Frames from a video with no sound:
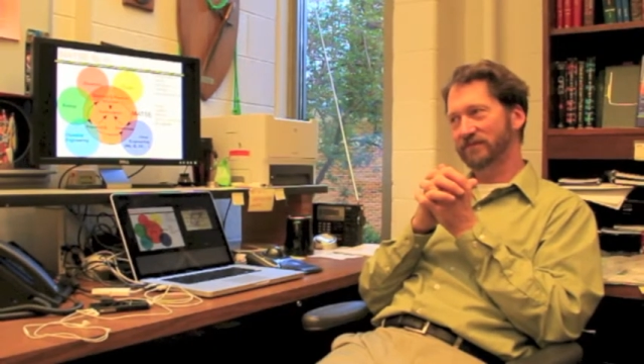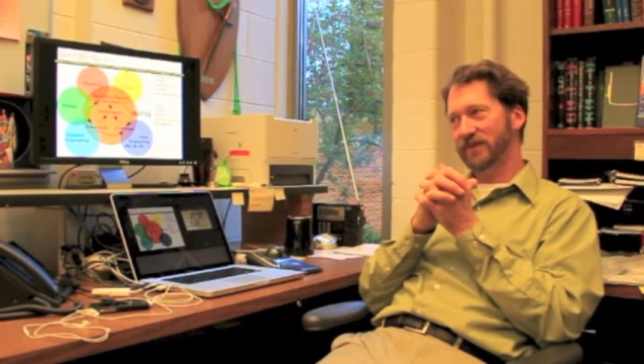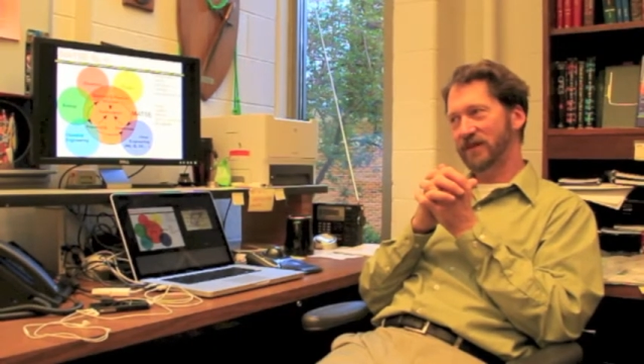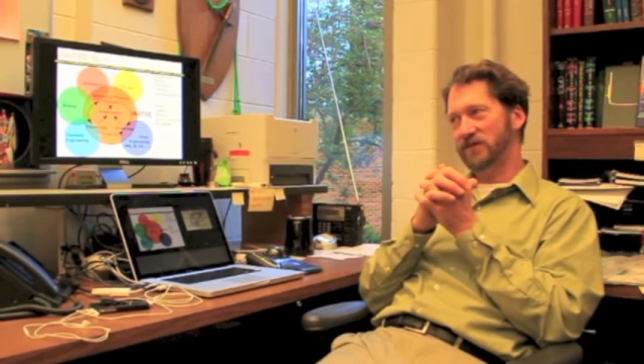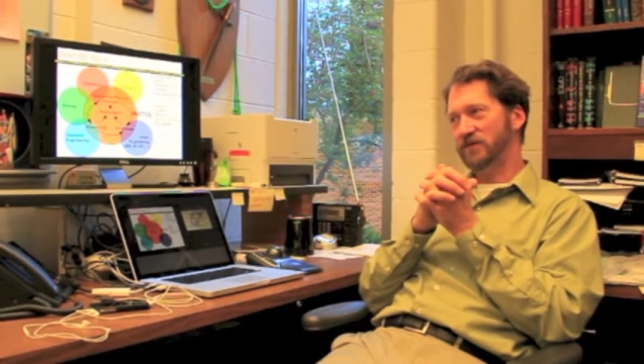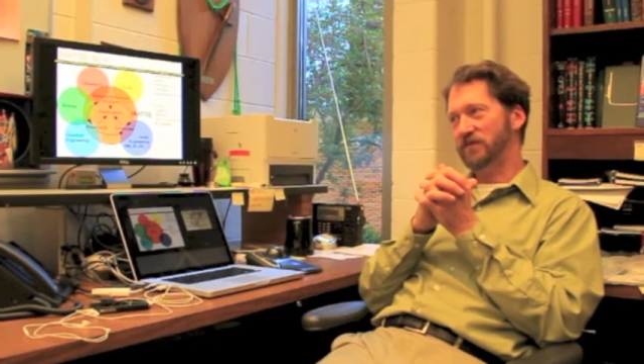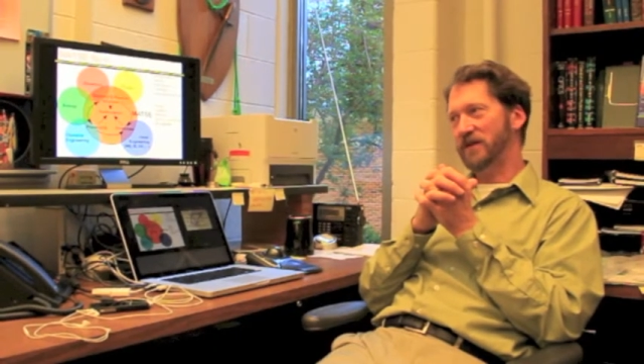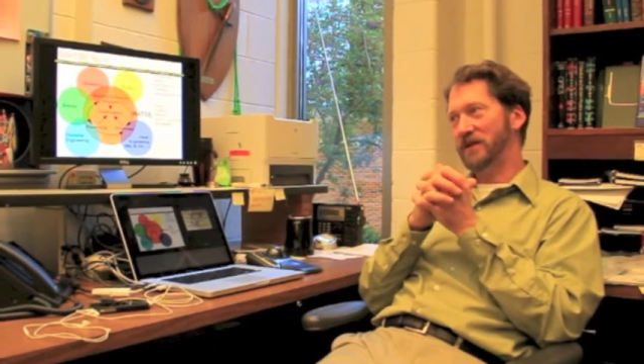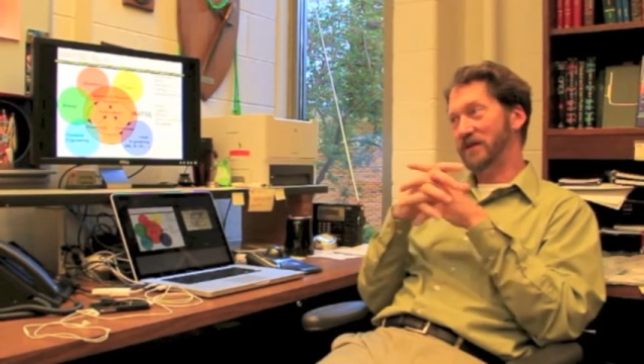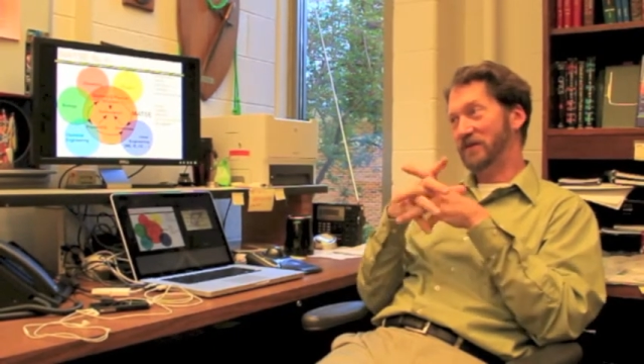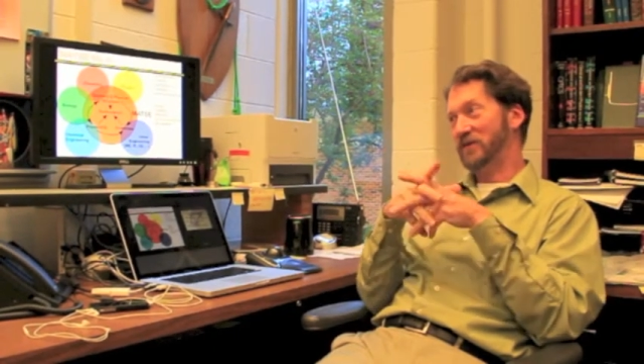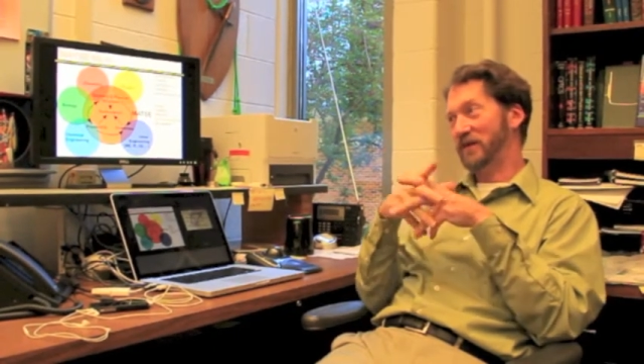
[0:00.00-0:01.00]
It's
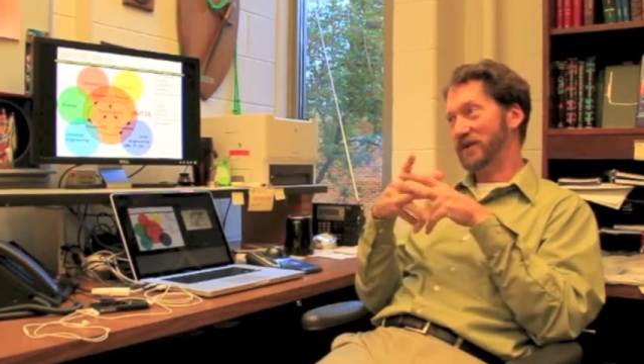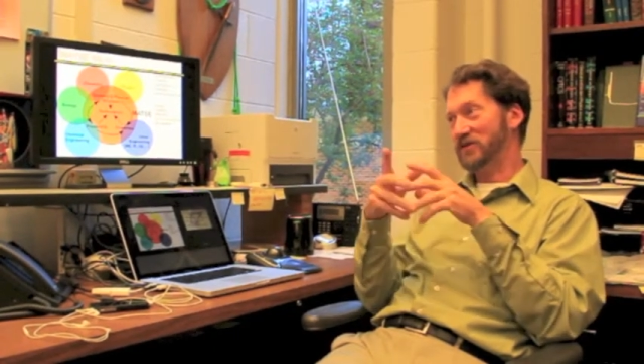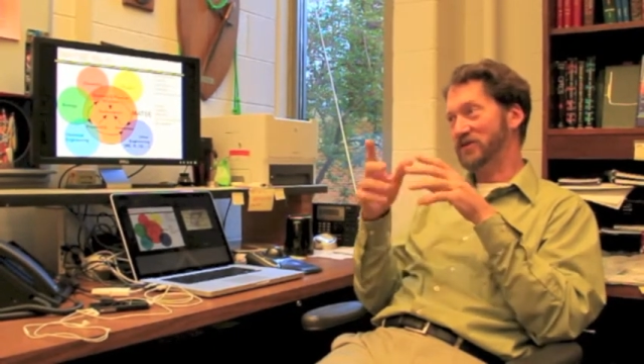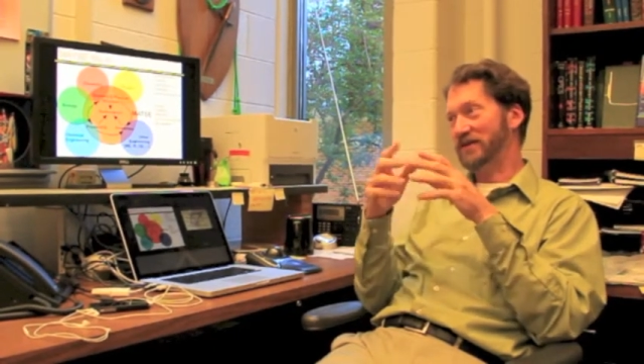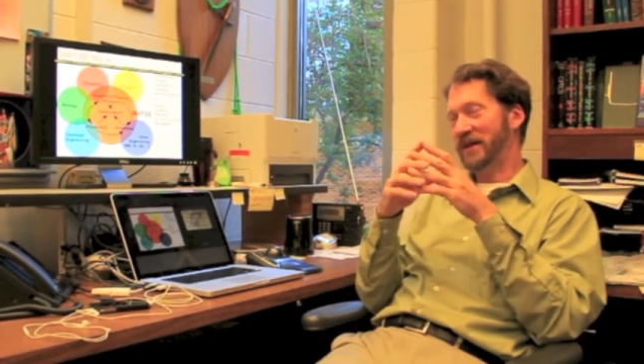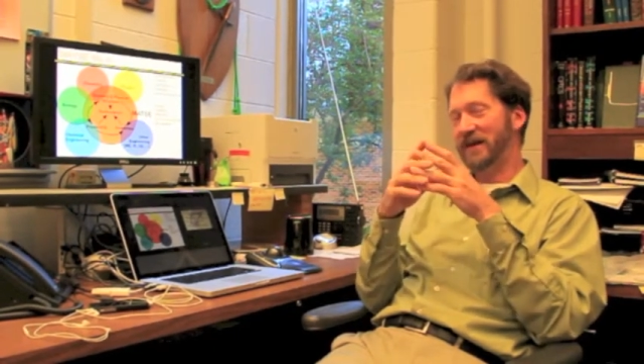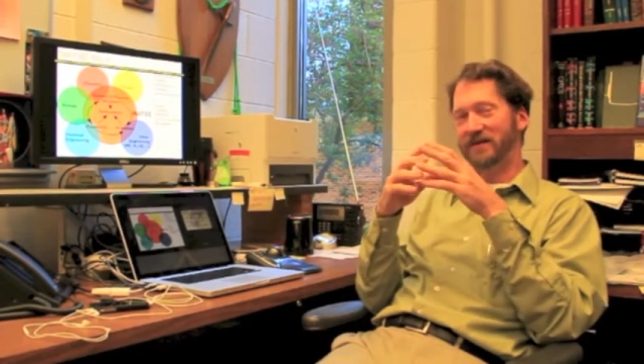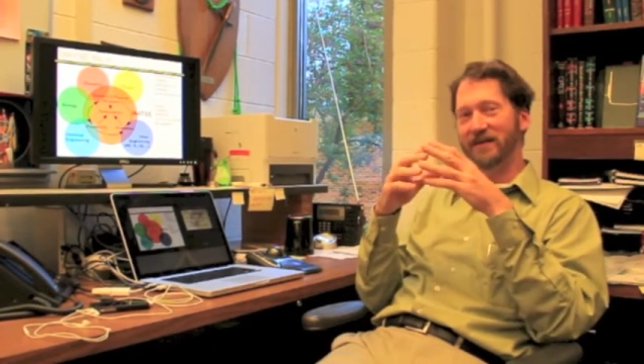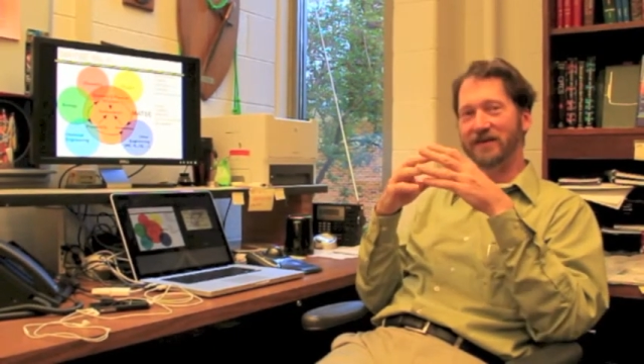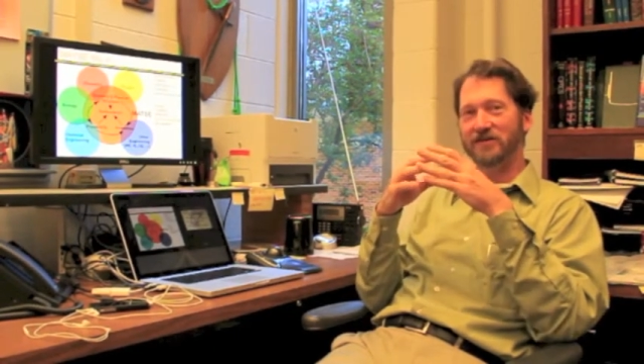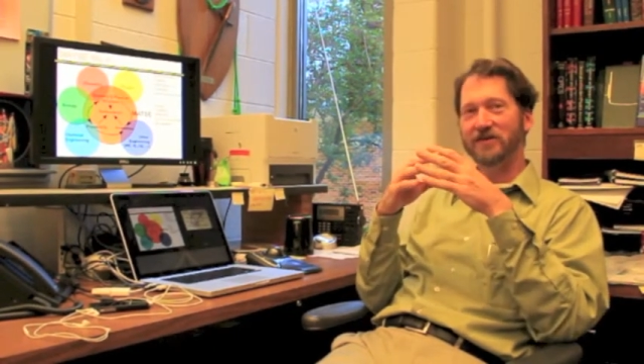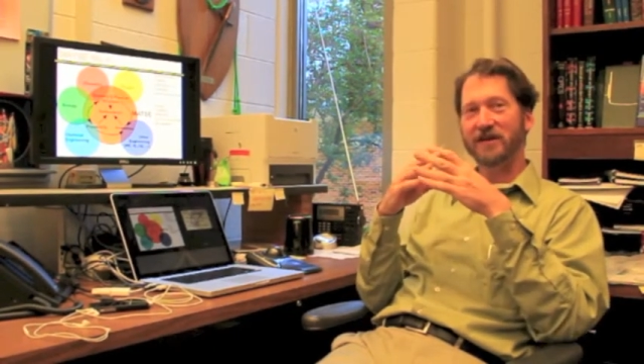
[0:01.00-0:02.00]
funny, actually,
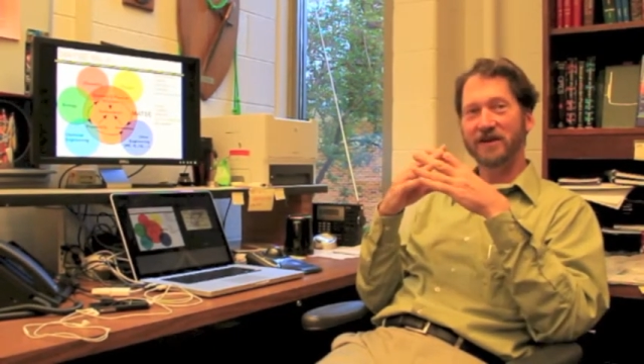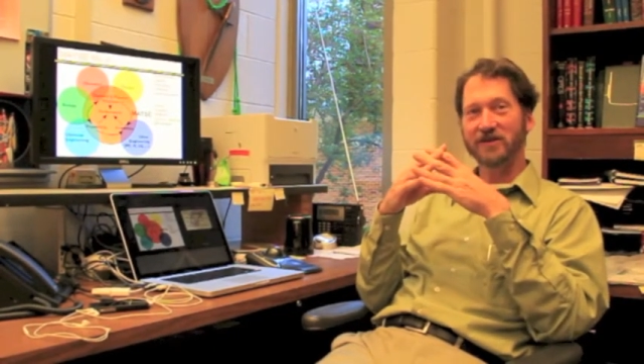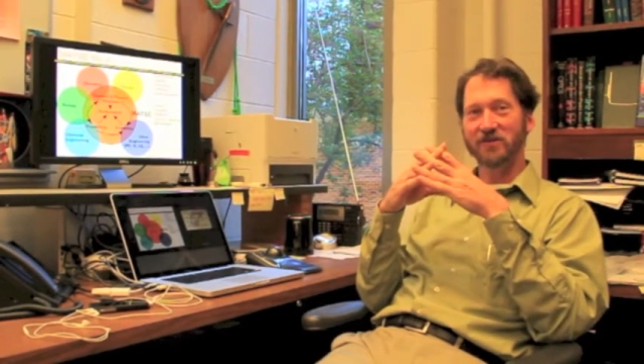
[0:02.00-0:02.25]
I talked